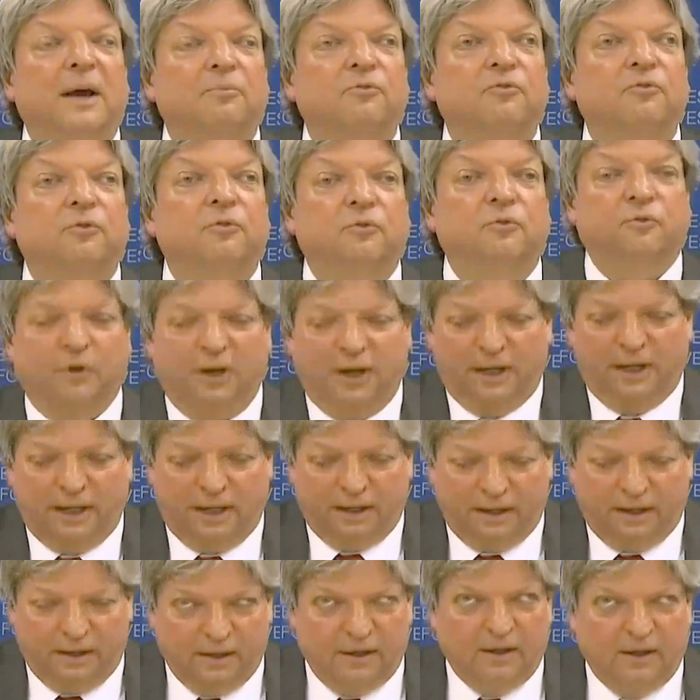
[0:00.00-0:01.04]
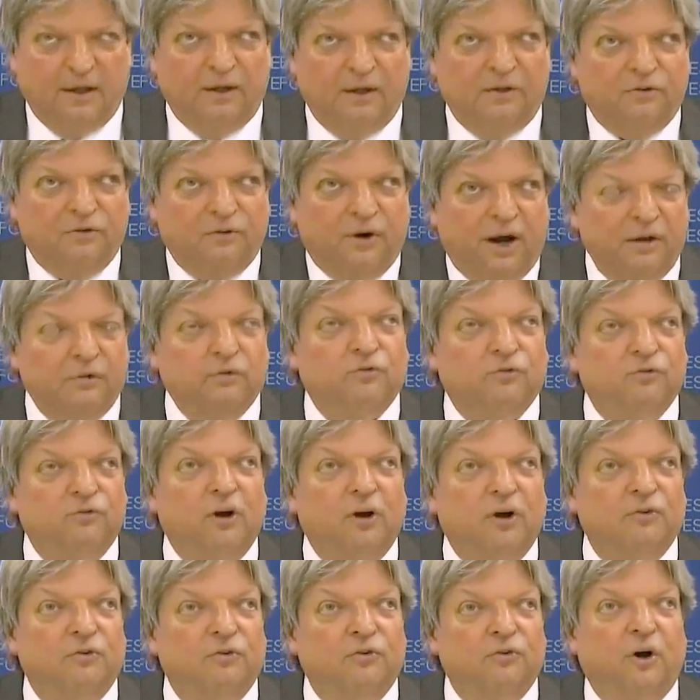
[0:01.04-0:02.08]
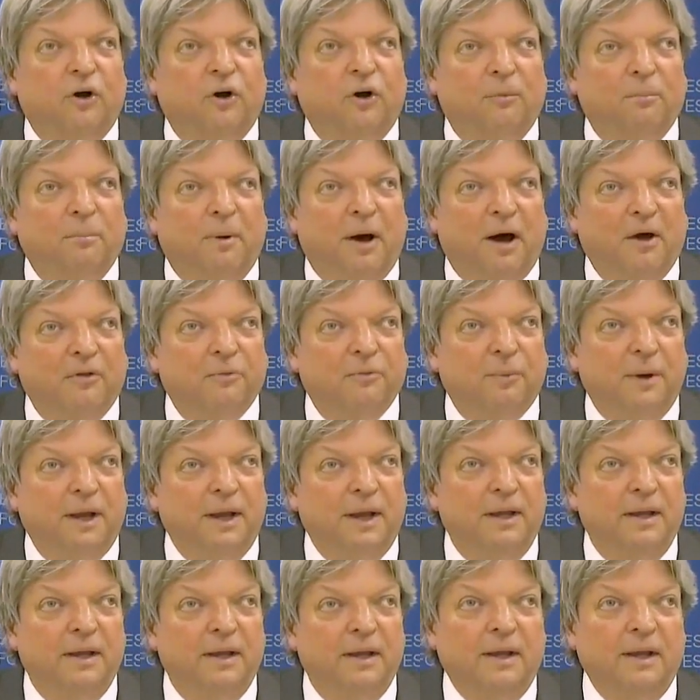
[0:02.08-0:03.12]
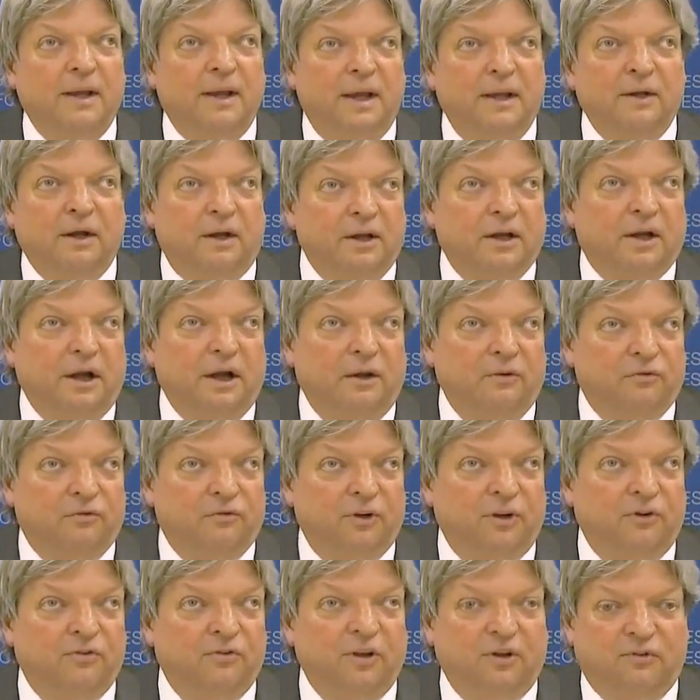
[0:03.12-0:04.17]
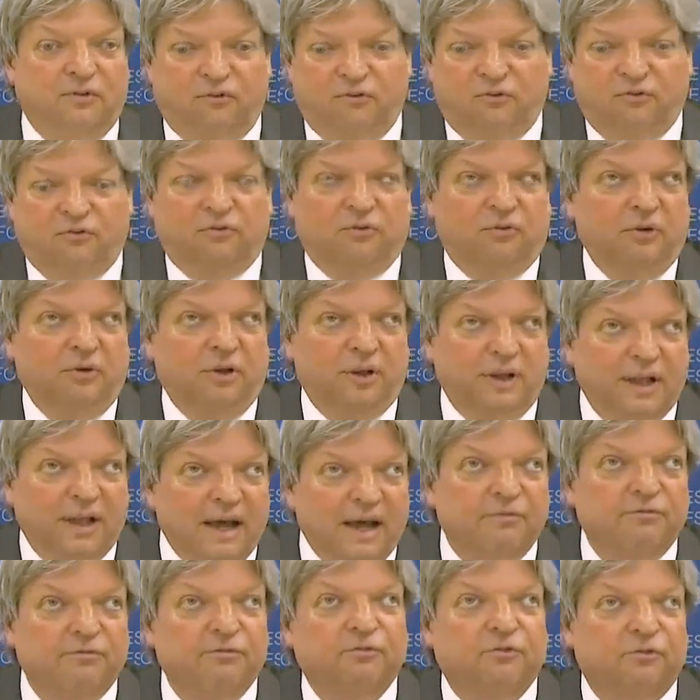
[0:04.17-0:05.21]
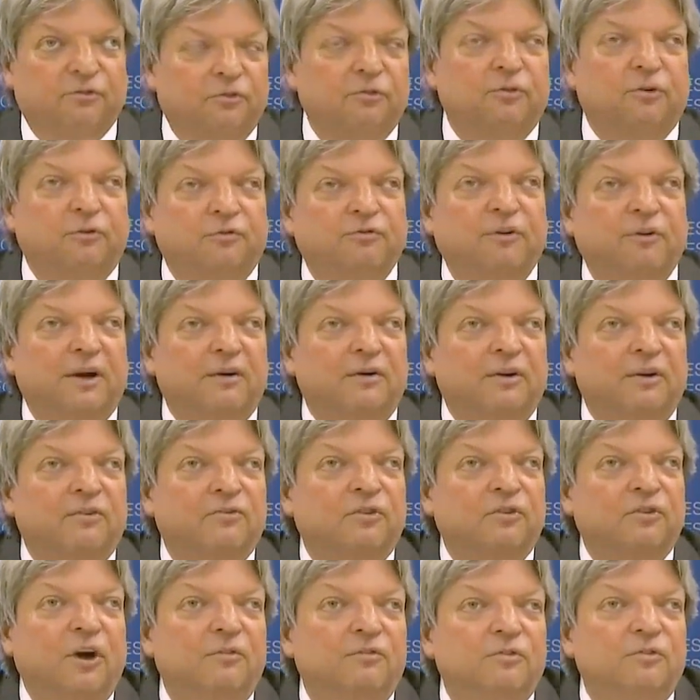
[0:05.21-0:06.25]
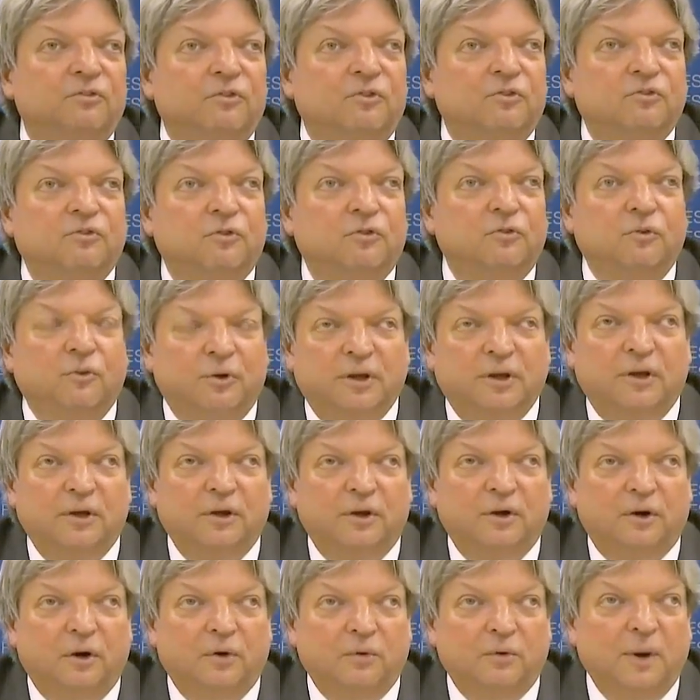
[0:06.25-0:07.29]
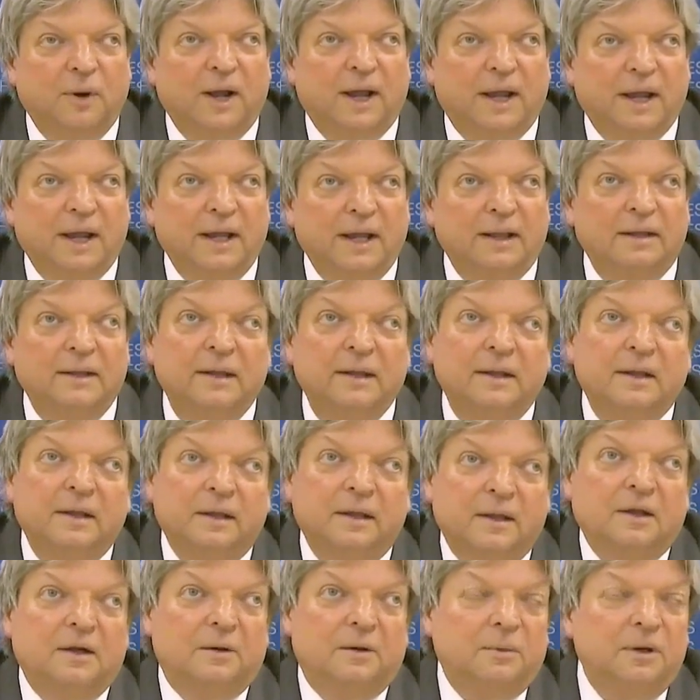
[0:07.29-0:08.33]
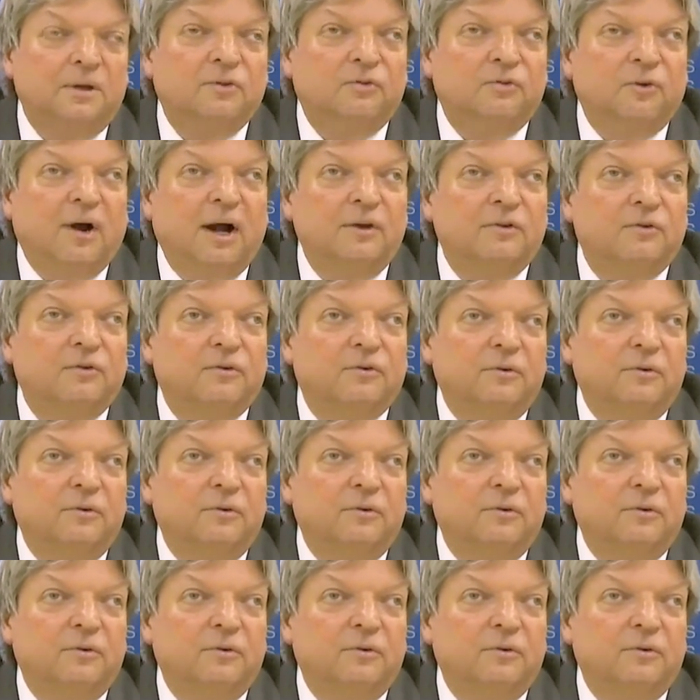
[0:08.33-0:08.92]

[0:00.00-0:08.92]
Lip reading: attempts to really try to structure the whole pathway. In other countries, it's left to the various services to do it in their own way. And we